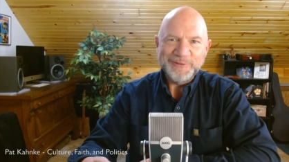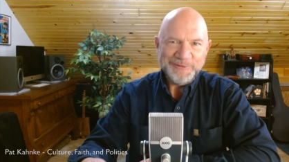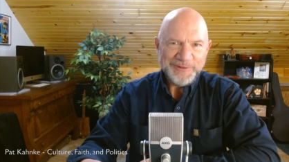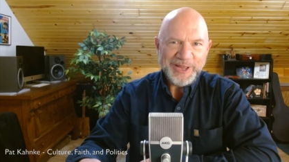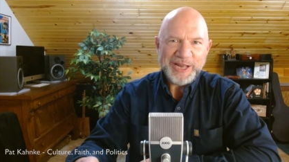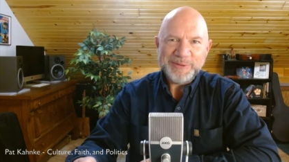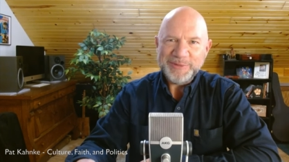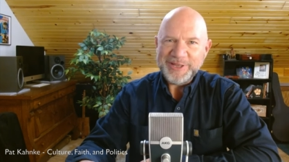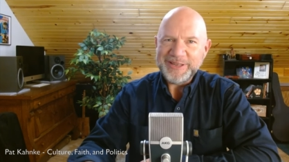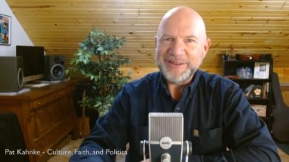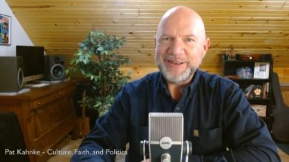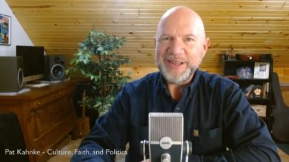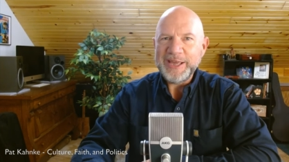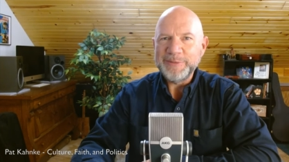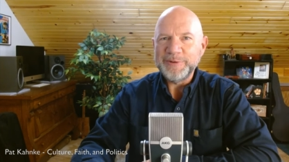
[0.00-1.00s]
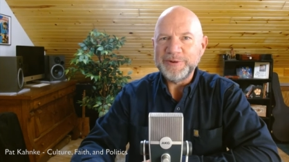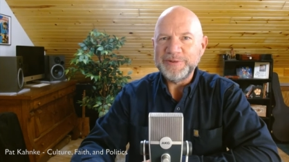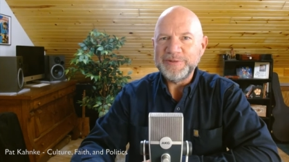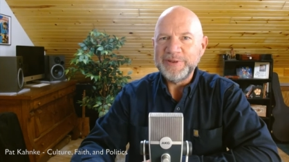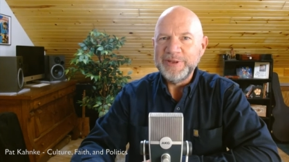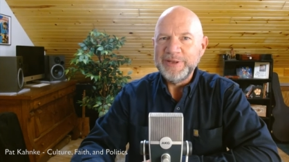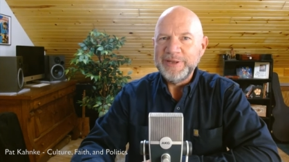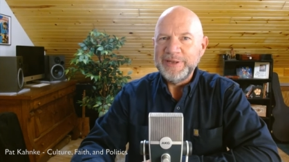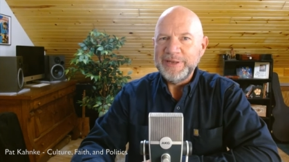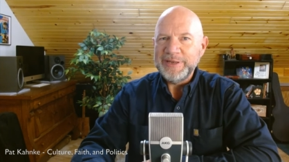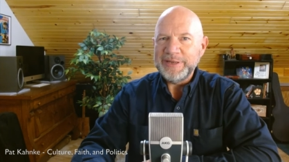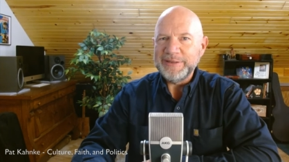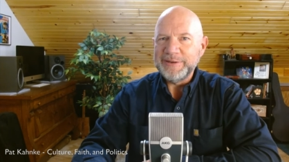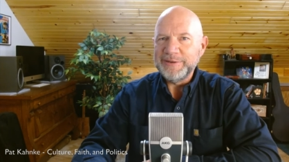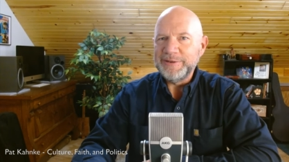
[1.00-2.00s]
and family and neighbors.
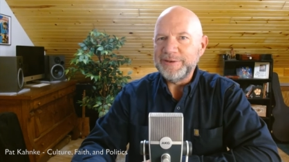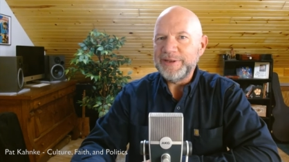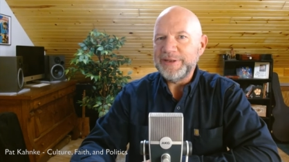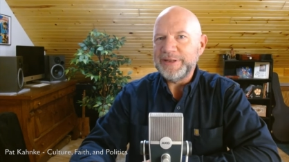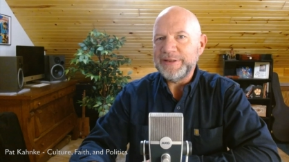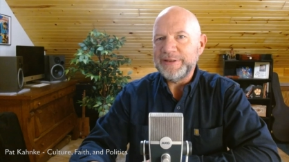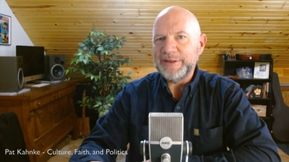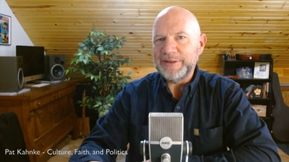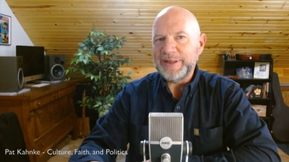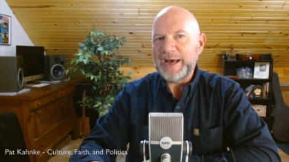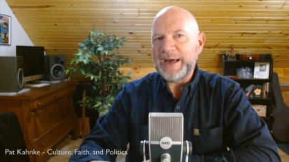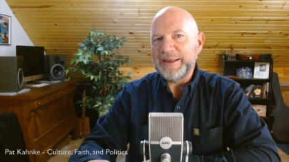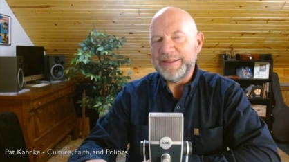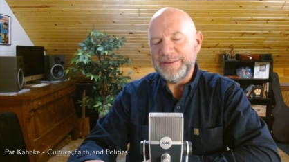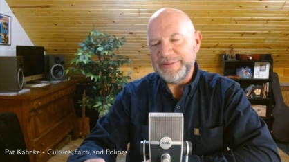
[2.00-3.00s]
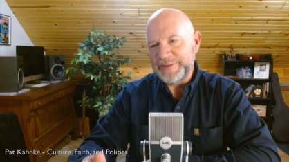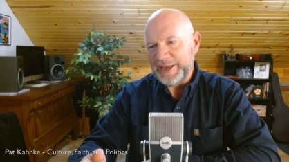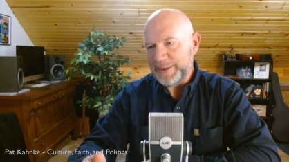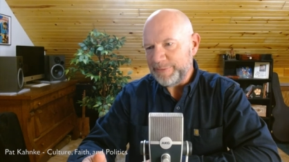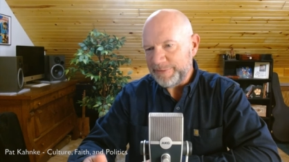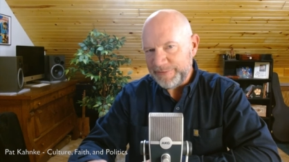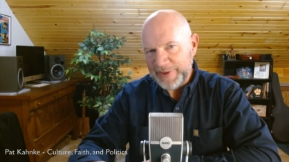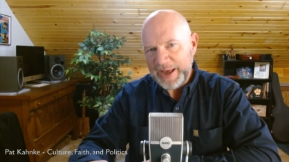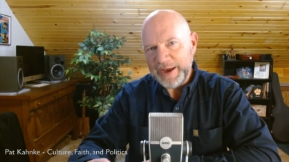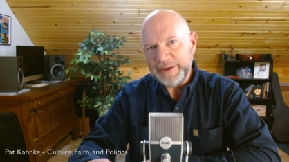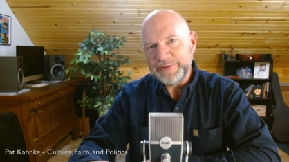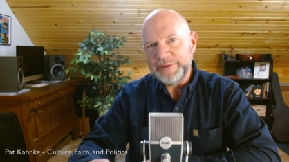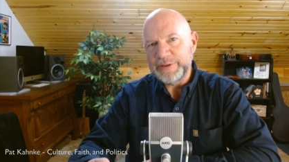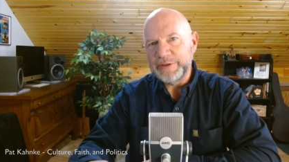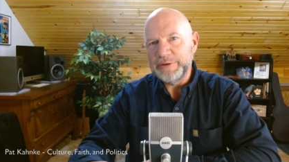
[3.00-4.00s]
And they're looking at a lot of the same
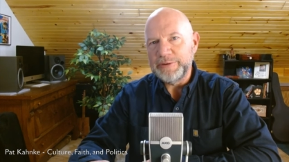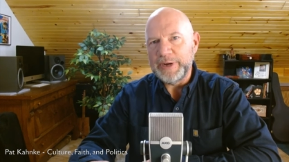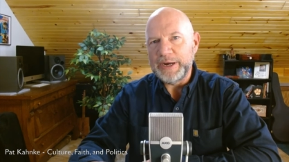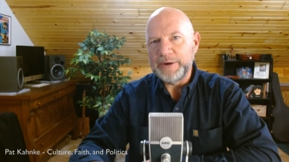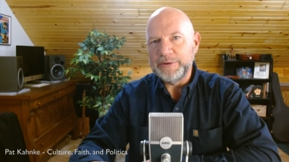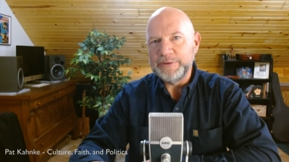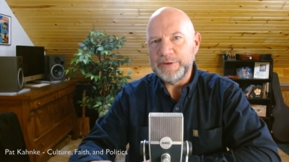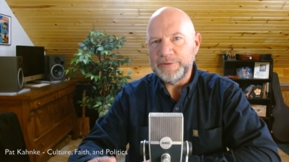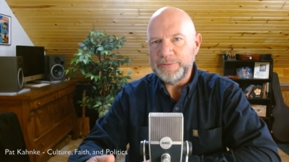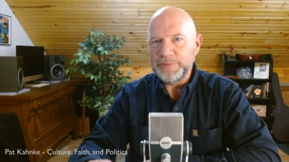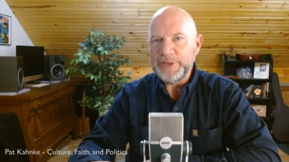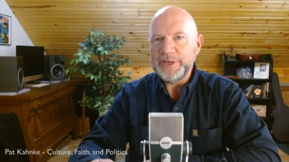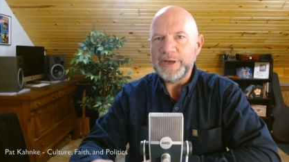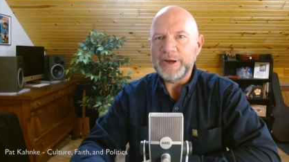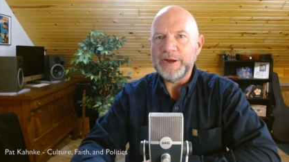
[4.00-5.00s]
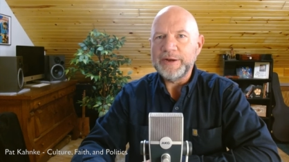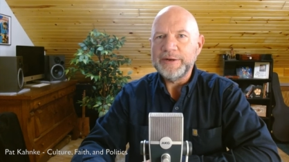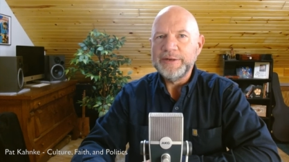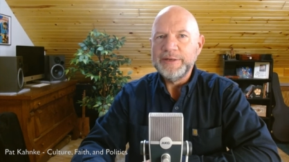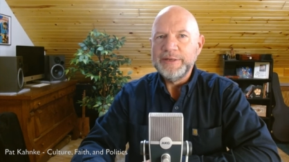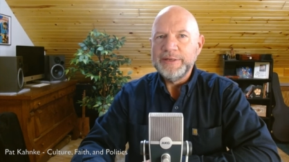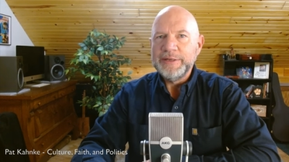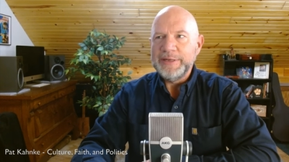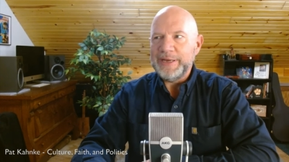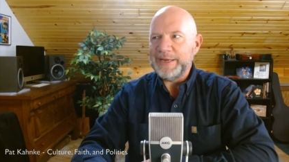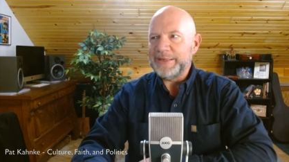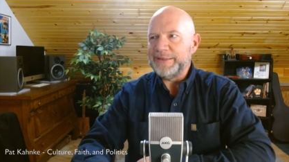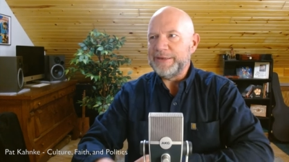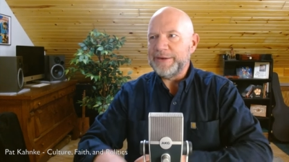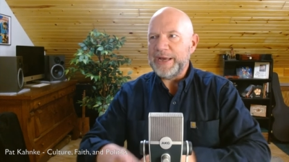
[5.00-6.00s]
facts on the ground as we are,
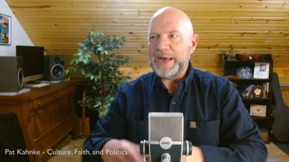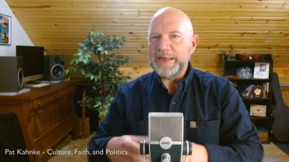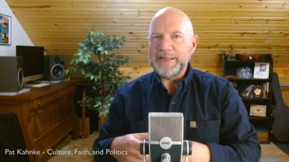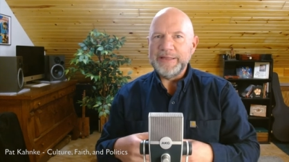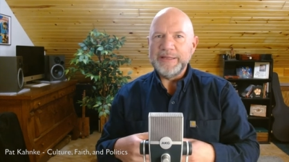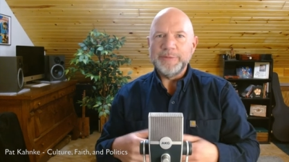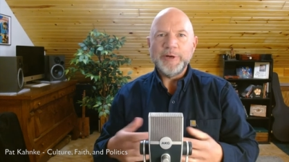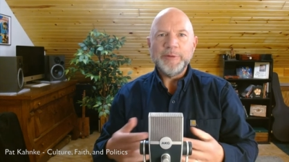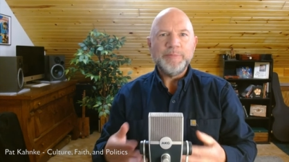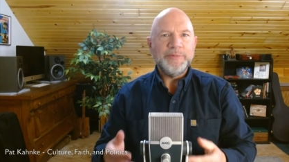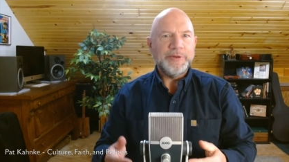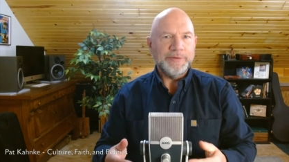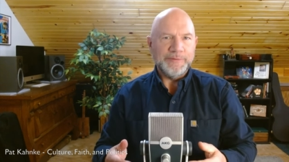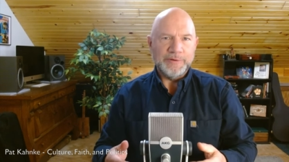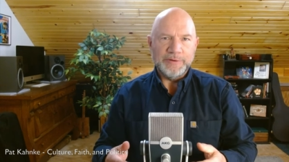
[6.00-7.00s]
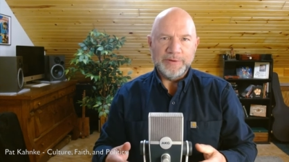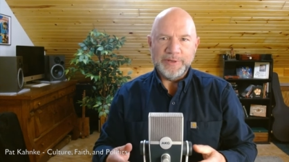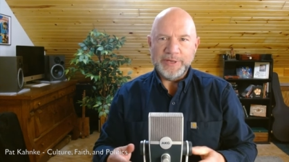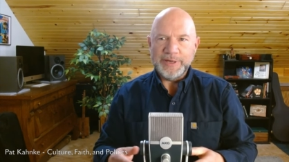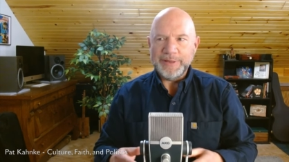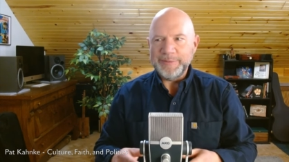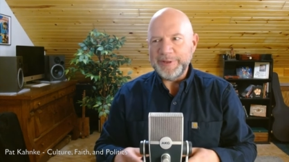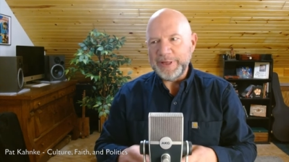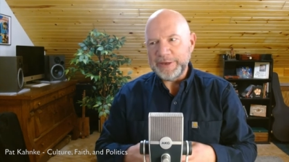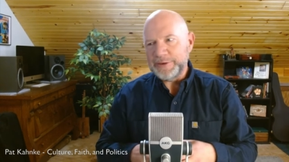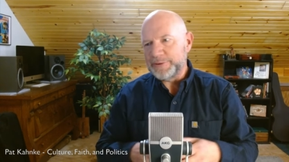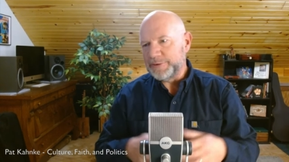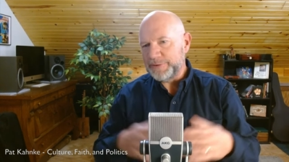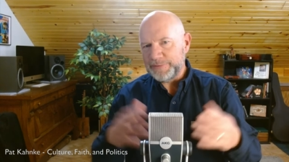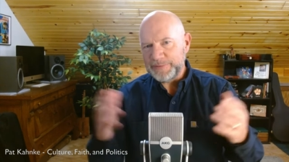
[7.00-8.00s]
and they're adding them up differently. I mean, that
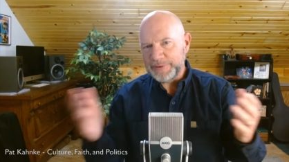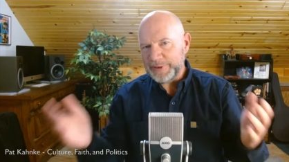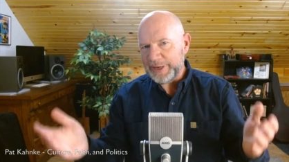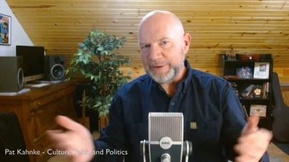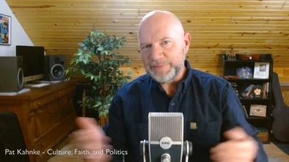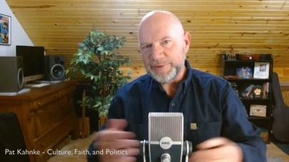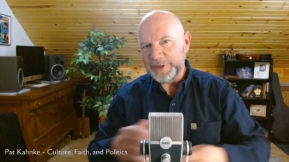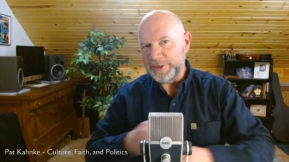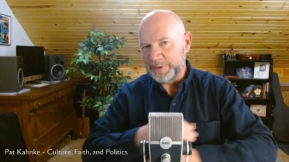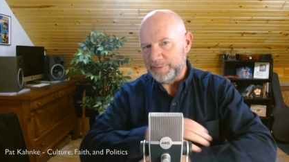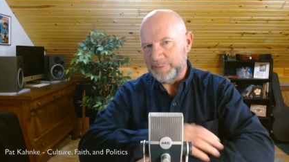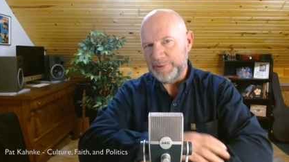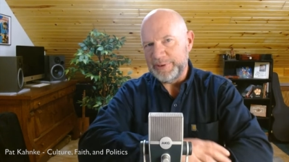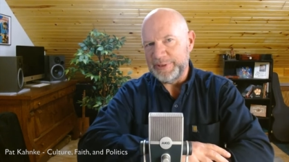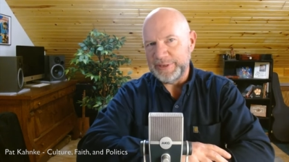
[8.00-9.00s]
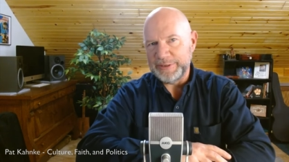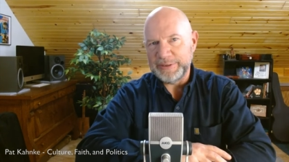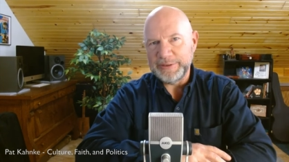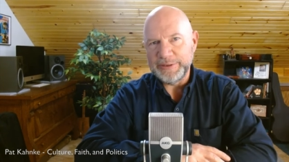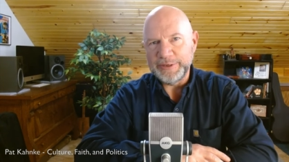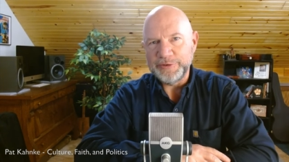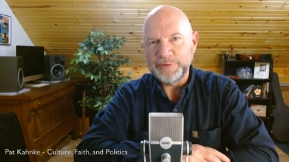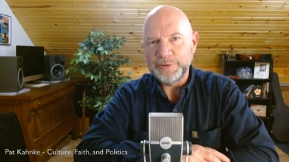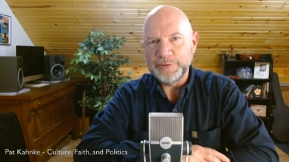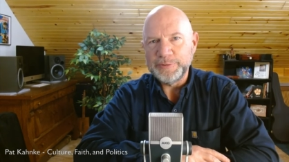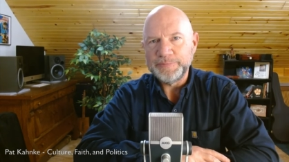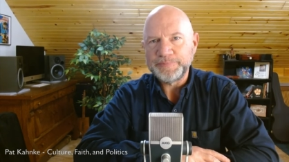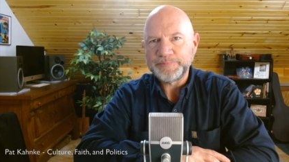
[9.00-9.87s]
goes for every political issue.